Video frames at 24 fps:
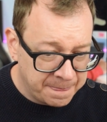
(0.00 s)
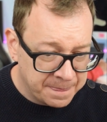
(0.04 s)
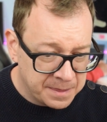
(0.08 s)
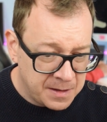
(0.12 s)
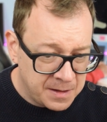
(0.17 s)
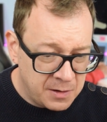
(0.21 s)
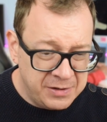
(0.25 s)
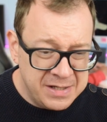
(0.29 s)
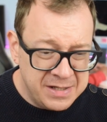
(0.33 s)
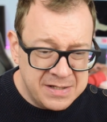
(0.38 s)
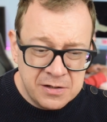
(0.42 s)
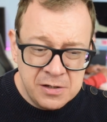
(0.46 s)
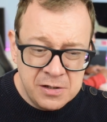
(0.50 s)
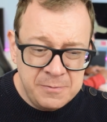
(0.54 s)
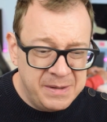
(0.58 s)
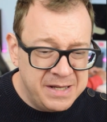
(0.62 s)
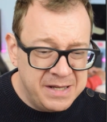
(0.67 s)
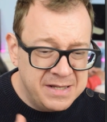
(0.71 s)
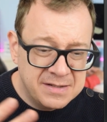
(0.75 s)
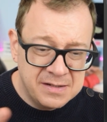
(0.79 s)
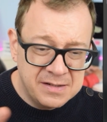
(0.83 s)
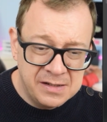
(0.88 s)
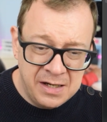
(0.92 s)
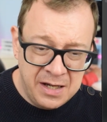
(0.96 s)
now, this could be
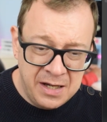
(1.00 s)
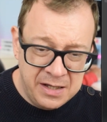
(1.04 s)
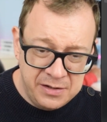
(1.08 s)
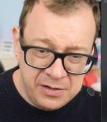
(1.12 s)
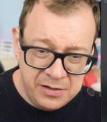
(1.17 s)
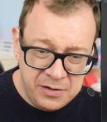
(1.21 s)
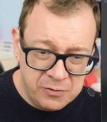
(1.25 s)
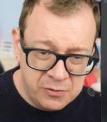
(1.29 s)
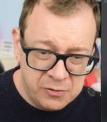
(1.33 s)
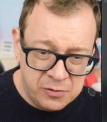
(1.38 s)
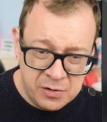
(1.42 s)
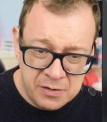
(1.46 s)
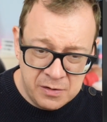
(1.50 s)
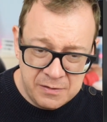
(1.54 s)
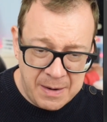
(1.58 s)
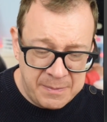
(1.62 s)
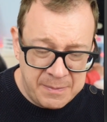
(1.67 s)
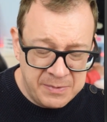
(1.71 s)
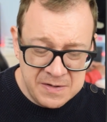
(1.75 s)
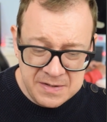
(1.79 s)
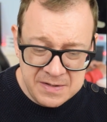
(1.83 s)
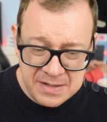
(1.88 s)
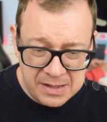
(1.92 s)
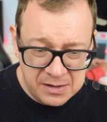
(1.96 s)
inside your
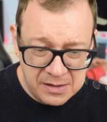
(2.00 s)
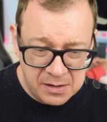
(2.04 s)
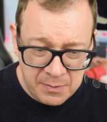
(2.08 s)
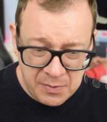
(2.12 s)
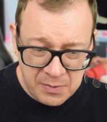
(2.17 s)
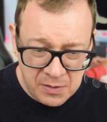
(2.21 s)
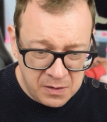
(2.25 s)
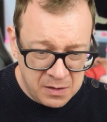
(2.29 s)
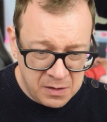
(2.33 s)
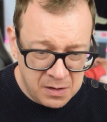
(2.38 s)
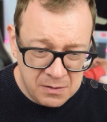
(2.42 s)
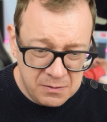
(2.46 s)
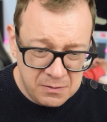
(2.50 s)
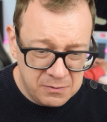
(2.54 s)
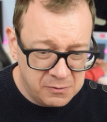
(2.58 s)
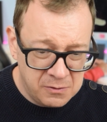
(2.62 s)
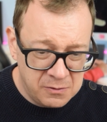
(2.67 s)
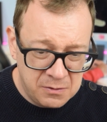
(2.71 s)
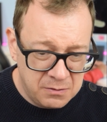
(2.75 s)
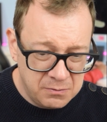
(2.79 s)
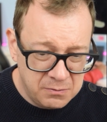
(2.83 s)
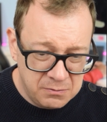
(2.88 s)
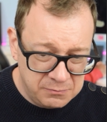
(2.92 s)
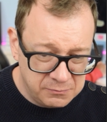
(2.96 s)
representable
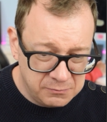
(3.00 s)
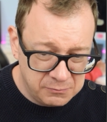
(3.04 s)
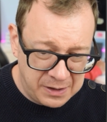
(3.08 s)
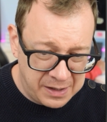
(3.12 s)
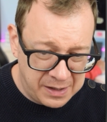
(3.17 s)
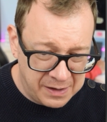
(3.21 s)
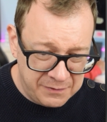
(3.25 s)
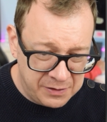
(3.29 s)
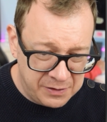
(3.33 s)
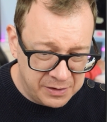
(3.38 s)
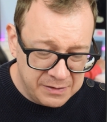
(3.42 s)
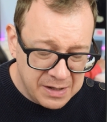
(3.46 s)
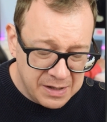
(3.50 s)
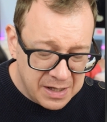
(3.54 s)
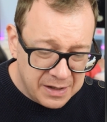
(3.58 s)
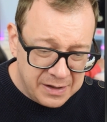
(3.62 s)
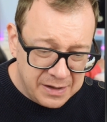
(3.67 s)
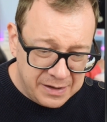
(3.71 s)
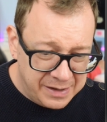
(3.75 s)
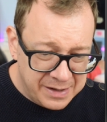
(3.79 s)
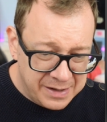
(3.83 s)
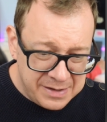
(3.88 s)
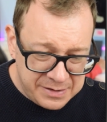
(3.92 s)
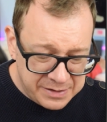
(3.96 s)
or whatever.
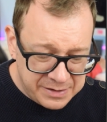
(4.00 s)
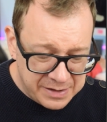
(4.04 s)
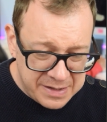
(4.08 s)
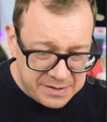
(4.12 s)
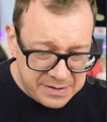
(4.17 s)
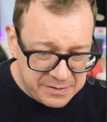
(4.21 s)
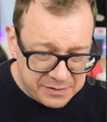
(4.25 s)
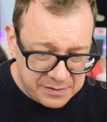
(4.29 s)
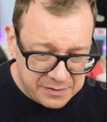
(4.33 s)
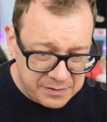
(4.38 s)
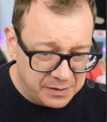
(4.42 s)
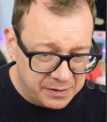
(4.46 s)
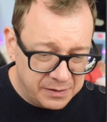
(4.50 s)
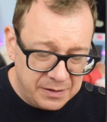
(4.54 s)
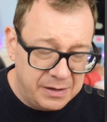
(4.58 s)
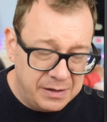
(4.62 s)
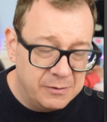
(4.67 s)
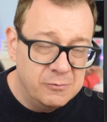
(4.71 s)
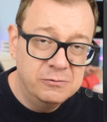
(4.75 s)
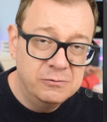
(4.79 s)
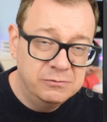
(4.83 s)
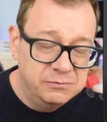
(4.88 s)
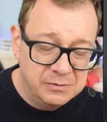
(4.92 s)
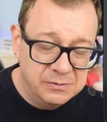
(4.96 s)
It, it's,
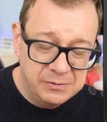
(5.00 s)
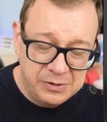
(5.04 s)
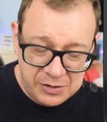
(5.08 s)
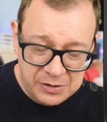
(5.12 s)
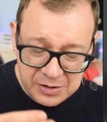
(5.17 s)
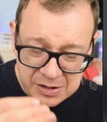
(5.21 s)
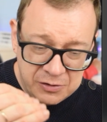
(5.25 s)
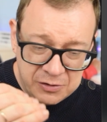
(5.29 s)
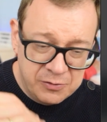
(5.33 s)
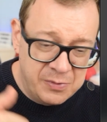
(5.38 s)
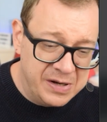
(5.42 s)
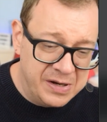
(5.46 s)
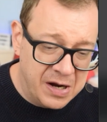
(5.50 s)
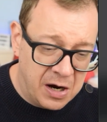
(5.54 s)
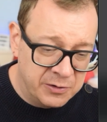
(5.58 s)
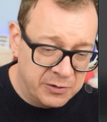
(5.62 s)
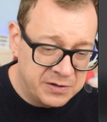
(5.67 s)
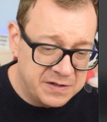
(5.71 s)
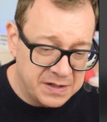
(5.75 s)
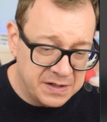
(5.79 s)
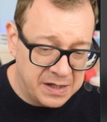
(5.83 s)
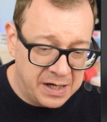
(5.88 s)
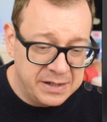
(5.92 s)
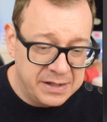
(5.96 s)
uh, it could be
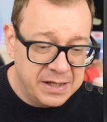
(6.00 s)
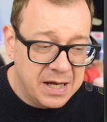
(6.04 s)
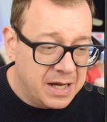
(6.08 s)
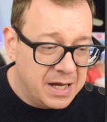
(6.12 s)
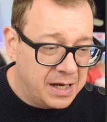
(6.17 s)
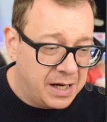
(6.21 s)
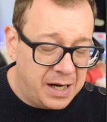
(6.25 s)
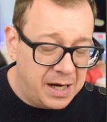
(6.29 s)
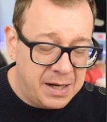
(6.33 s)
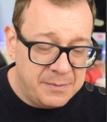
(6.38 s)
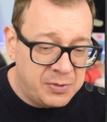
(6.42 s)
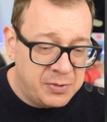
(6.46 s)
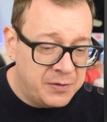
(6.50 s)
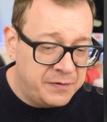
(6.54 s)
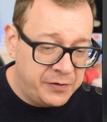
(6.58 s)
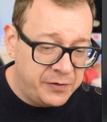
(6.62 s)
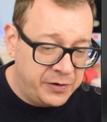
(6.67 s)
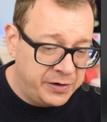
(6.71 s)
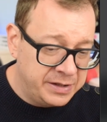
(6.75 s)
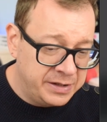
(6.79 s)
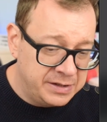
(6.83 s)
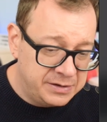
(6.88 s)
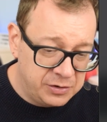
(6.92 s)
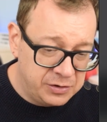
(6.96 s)
outside. I
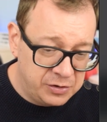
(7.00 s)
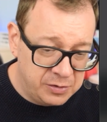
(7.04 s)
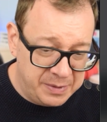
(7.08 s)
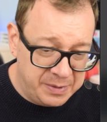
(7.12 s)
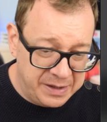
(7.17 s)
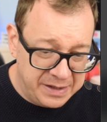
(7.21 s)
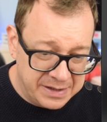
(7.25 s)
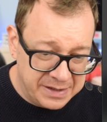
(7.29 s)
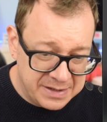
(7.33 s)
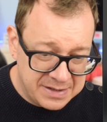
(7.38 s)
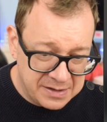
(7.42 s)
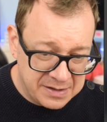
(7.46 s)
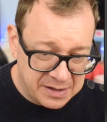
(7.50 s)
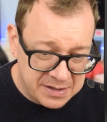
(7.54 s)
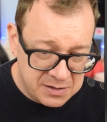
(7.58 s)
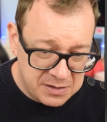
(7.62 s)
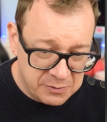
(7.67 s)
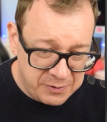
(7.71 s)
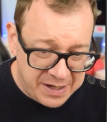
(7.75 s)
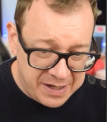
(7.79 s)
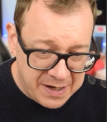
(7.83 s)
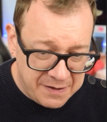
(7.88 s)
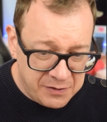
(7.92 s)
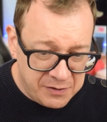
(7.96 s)
prefer it to be inside.
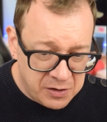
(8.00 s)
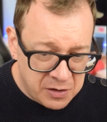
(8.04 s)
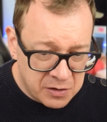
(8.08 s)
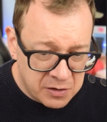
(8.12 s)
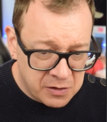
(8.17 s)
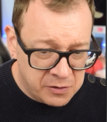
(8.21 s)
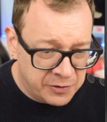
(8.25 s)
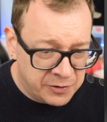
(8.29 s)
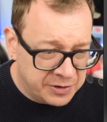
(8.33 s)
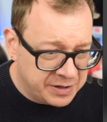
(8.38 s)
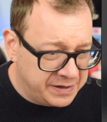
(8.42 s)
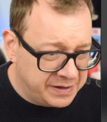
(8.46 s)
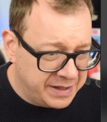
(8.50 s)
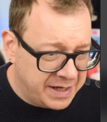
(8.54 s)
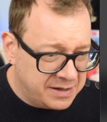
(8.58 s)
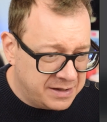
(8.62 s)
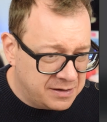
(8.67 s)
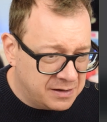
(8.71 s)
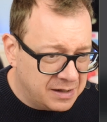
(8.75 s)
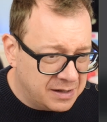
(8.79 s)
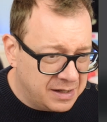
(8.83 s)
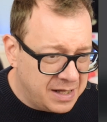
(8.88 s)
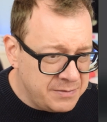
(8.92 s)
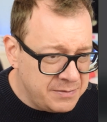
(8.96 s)
So we have our
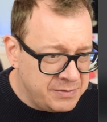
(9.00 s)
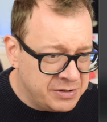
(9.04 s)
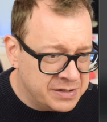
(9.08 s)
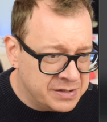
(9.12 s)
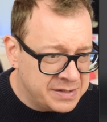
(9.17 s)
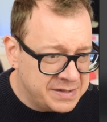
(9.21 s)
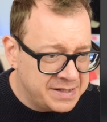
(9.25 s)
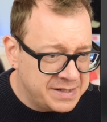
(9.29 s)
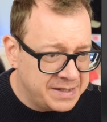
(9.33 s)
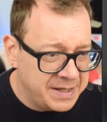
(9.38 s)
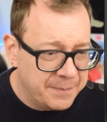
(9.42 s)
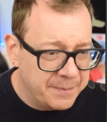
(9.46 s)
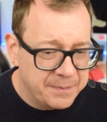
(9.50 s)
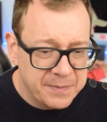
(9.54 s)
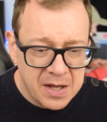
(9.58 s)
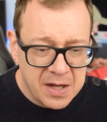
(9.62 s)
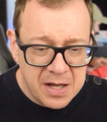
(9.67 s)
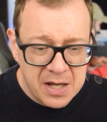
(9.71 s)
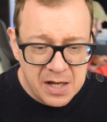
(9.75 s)
coordinator. Let me just see.